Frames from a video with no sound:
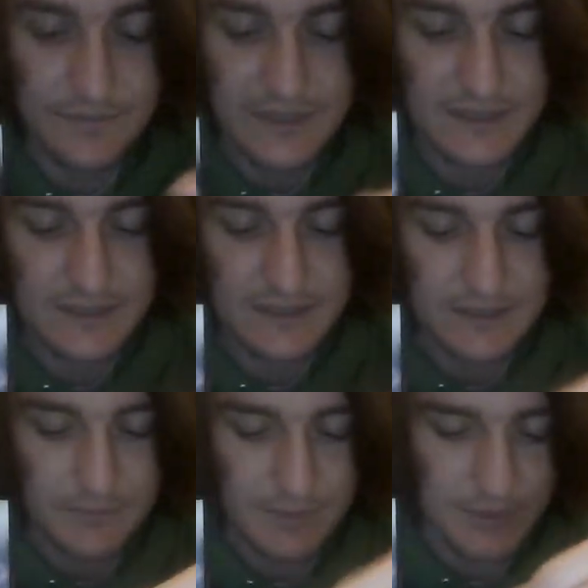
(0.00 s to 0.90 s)
a
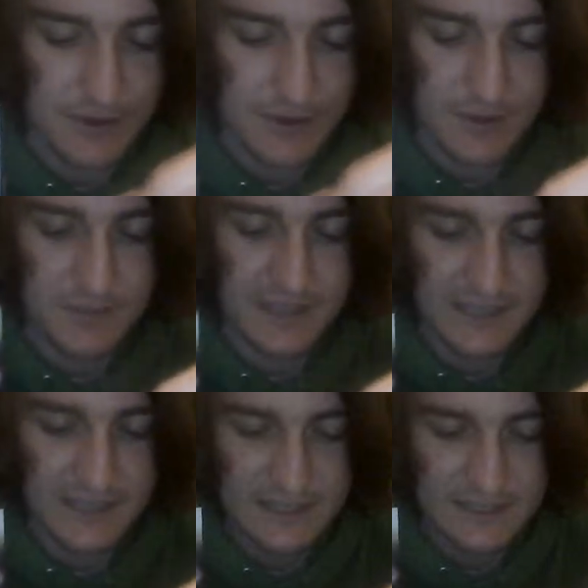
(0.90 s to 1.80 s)
bit more complicated
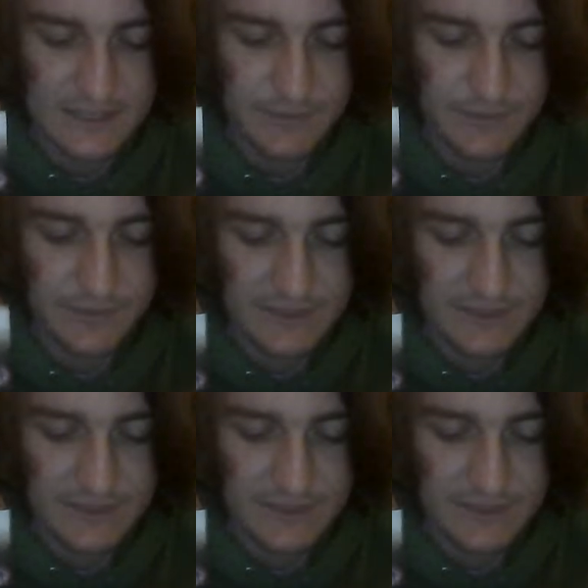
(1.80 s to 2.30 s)
than some of the ones